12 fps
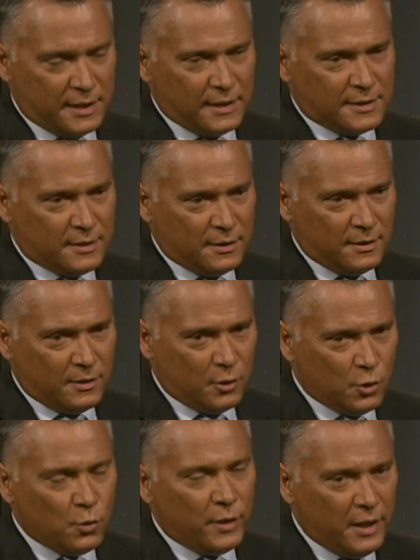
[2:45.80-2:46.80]
sense that
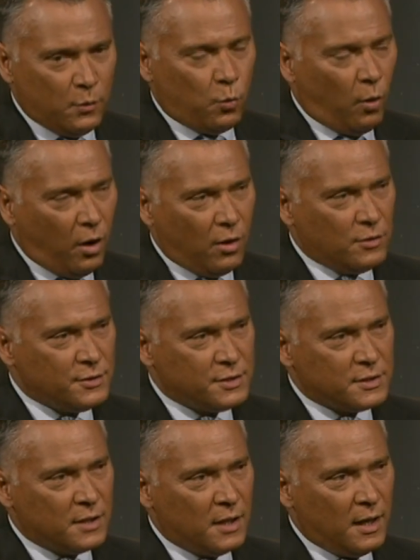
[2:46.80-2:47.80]
who he
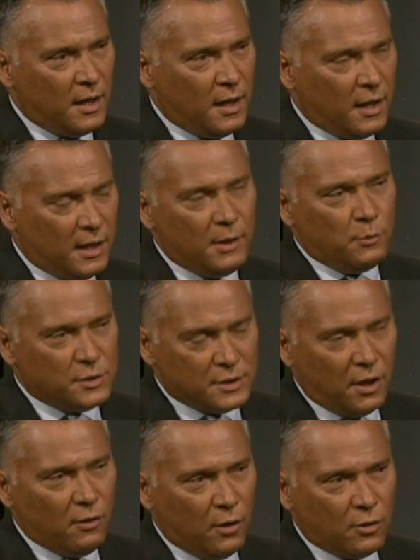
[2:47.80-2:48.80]
was, he was
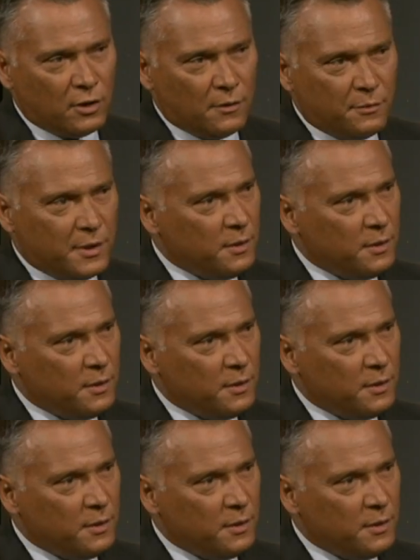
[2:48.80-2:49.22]
no longer.